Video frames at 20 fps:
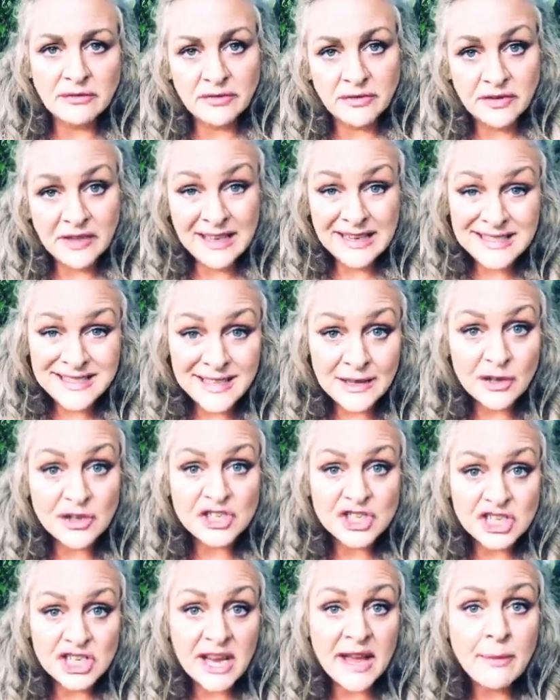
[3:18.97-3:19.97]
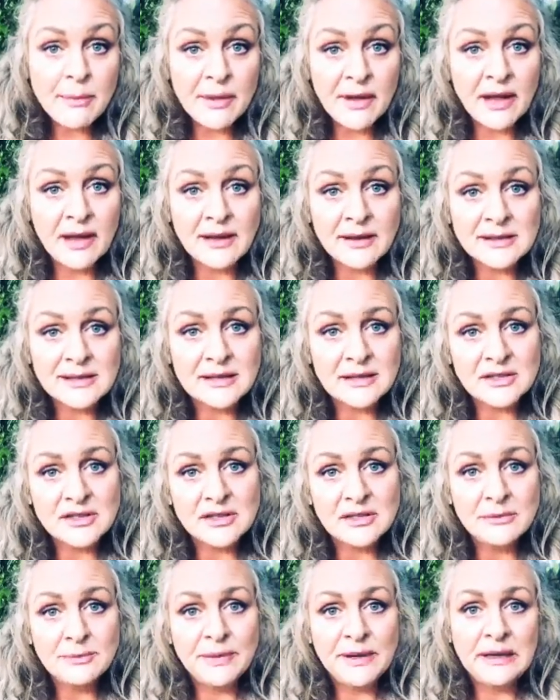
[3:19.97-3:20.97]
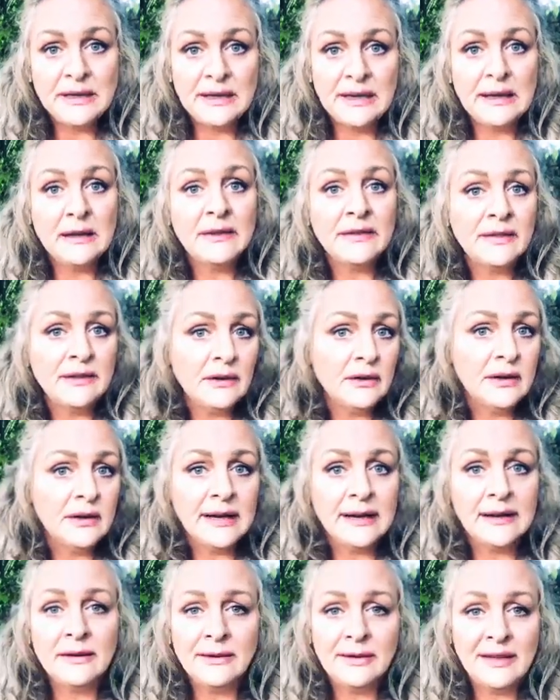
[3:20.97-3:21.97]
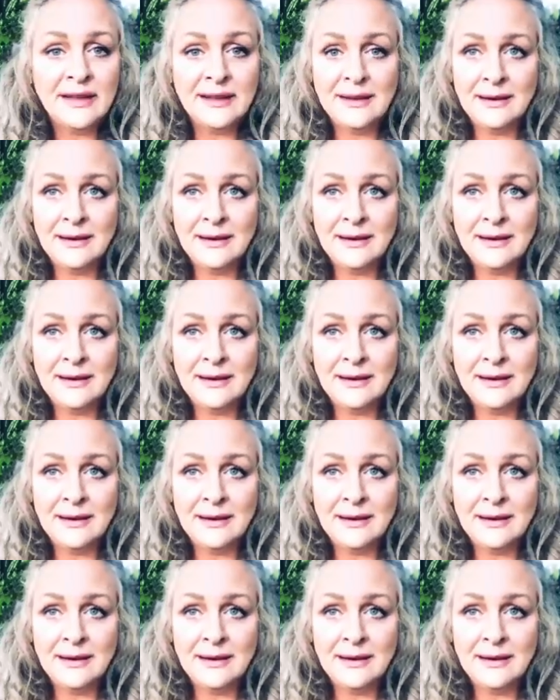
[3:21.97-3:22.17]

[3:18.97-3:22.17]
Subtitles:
things that are shaping us into being healthier and healthy.